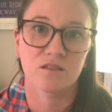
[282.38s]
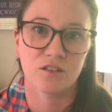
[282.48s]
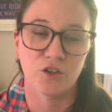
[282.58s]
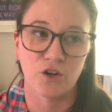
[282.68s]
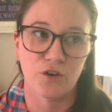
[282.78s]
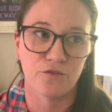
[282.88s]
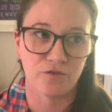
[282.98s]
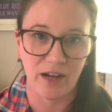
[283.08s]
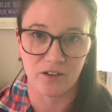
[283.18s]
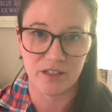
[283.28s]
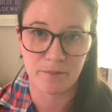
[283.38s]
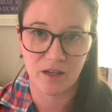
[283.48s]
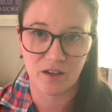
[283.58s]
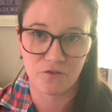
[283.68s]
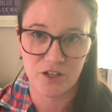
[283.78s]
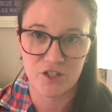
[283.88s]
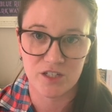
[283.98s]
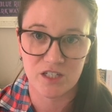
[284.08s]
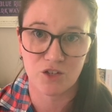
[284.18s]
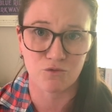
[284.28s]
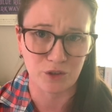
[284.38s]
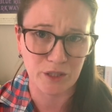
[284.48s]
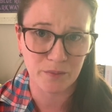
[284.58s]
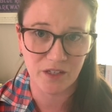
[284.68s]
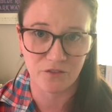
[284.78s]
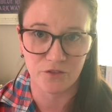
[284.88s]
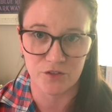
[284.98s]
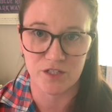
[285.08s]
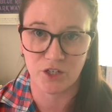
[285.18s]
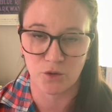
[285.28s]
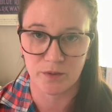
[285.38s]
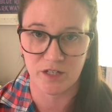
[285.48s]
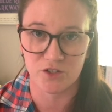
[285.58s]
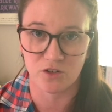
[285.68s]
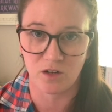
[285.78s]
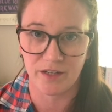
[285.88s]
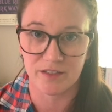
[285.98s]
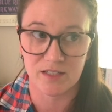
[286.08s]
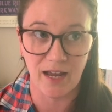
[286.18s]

your file naming conventions can really be confusing your potential clients.